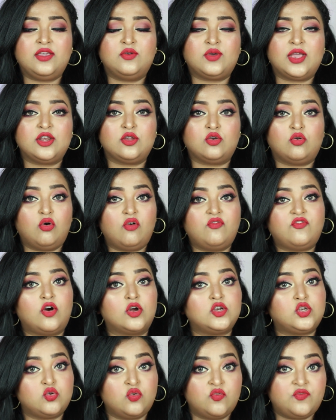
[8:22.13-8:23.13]
you can go
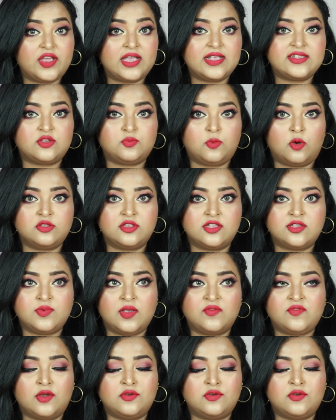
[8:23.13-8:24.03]
for Too Faced Born This Way